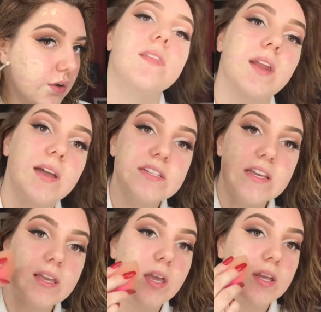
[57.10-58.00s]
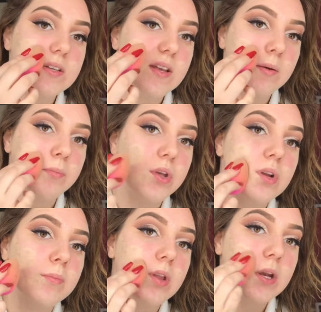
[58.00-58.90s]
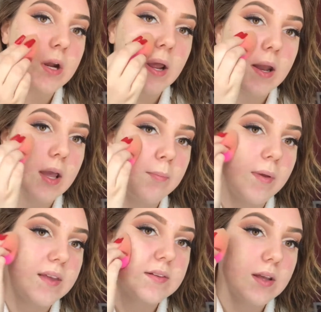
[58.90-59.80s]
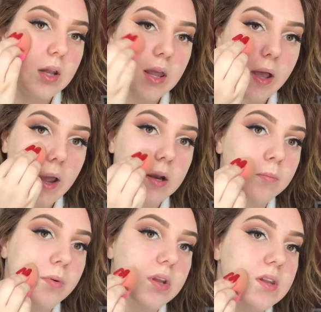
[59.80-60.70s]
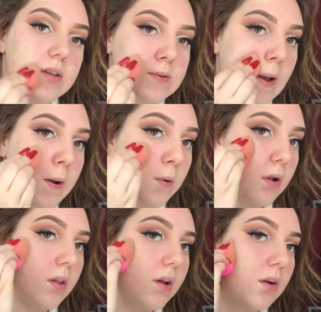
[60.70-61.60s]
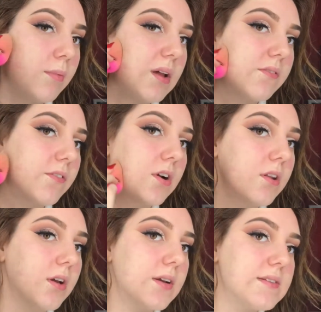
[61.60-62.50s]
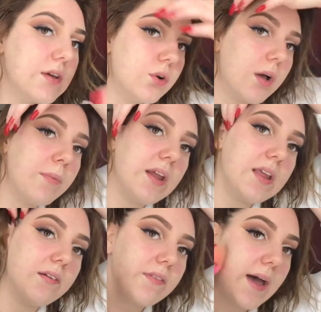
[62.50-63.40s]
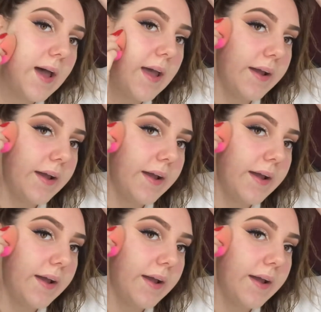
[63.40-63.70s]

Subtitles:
And then I take a damp beauty blender and I basically kind of blend this out a little bit further, soak up any of that